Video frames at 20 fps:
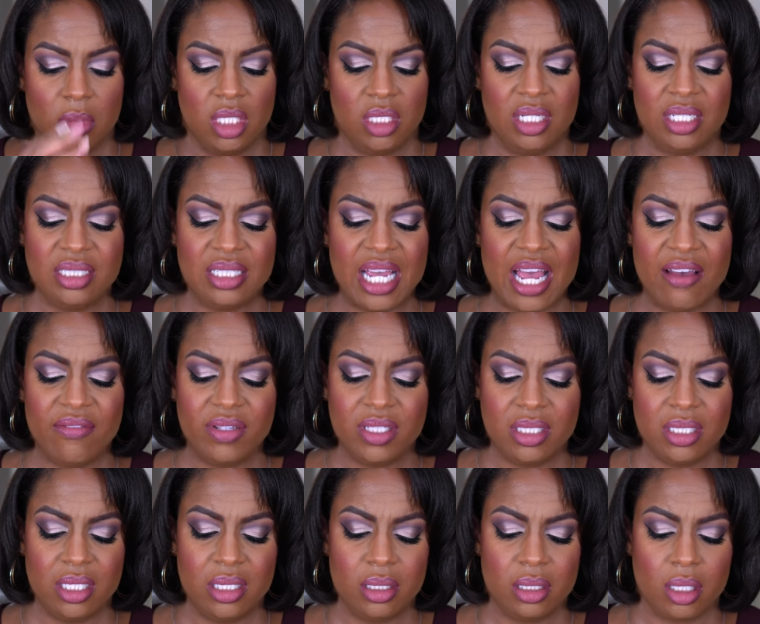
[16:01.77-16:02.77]
It doesn't have a
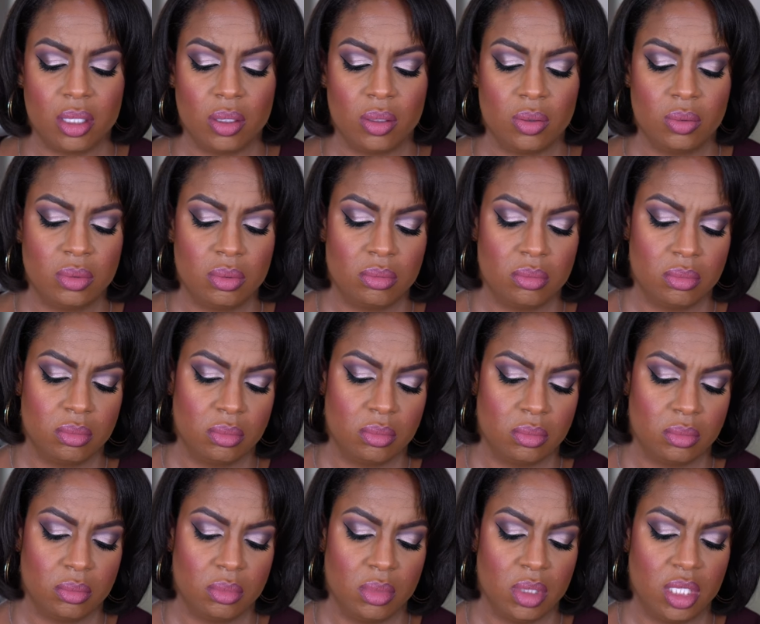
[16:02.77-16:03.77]
scent though.
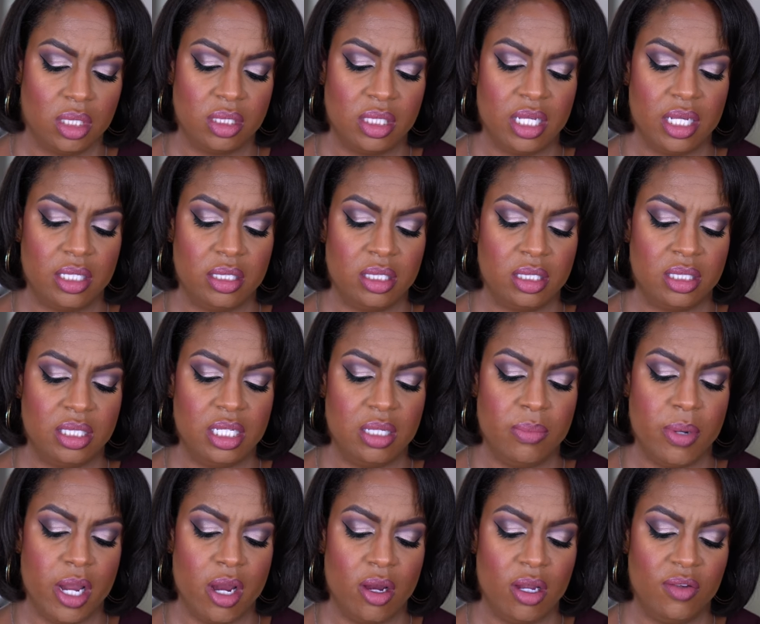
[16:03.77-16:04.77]
It says sea
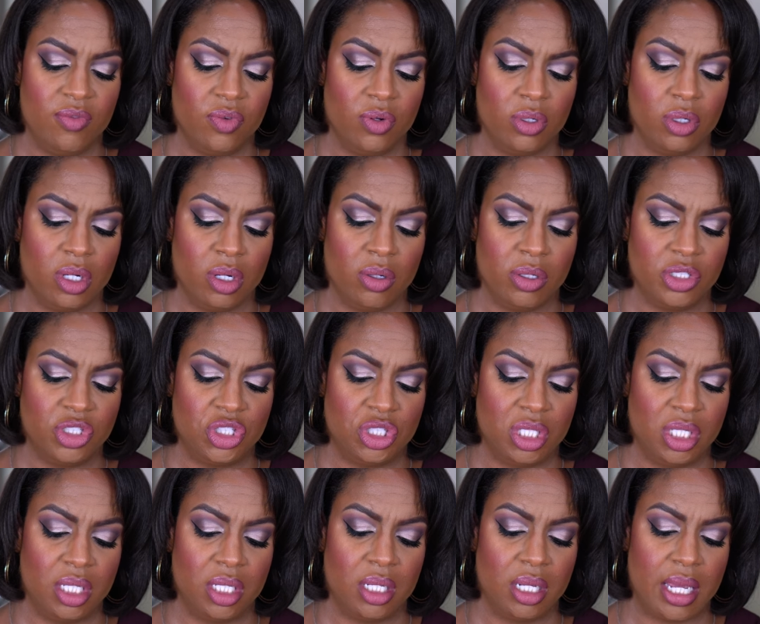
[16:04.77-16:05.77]
berry for
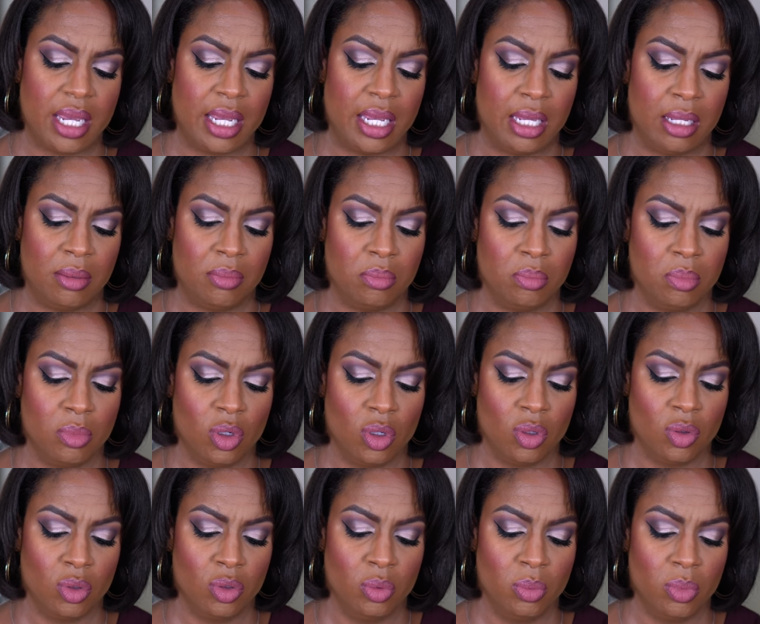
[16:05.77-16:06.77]
nourishing and
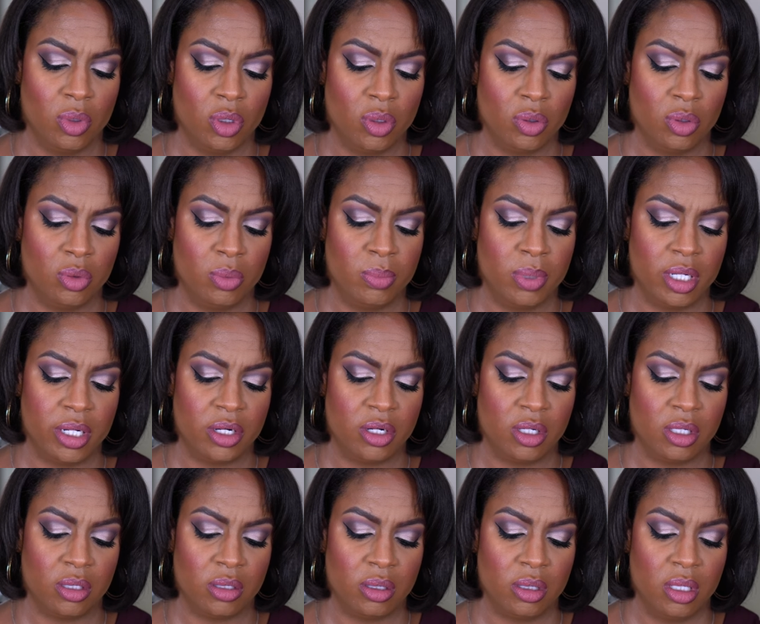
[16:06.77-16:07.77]
muru muru
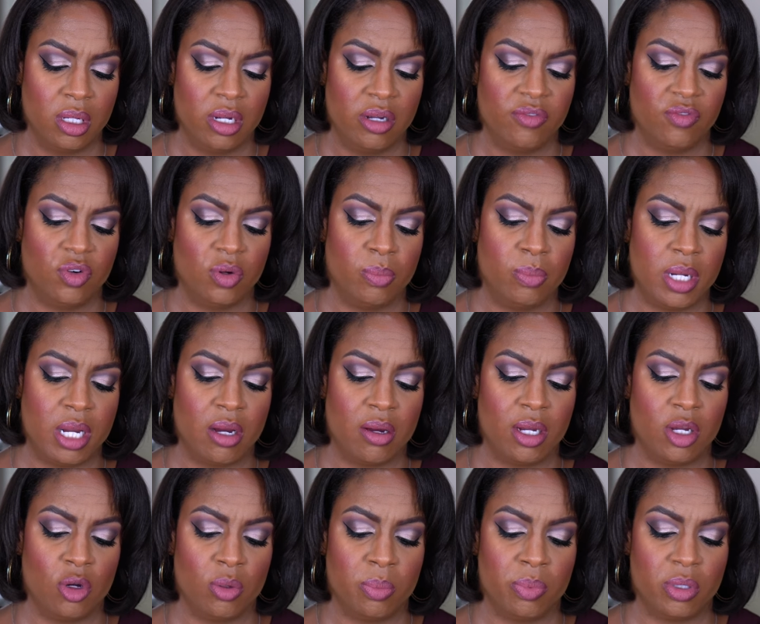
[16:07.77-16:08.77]
butter for
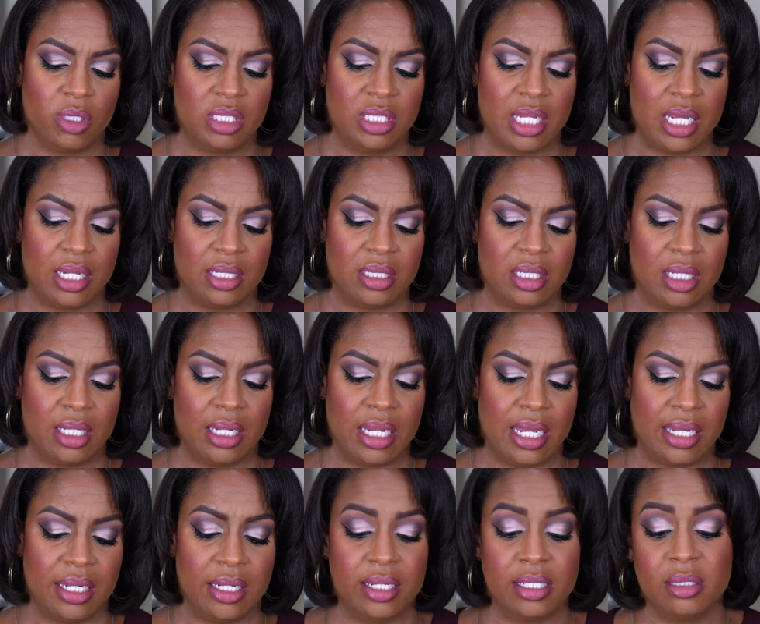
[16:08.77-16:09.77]
barrier protecting
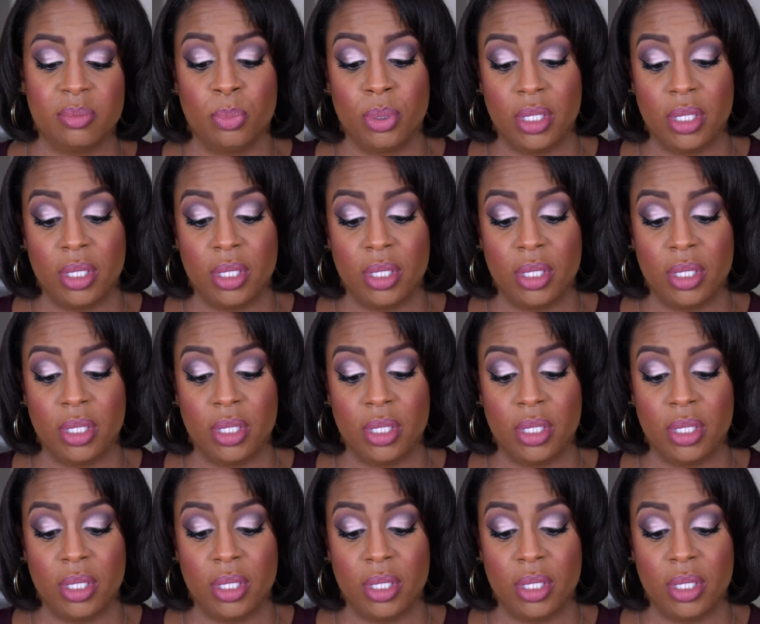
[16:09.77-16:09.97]
and it is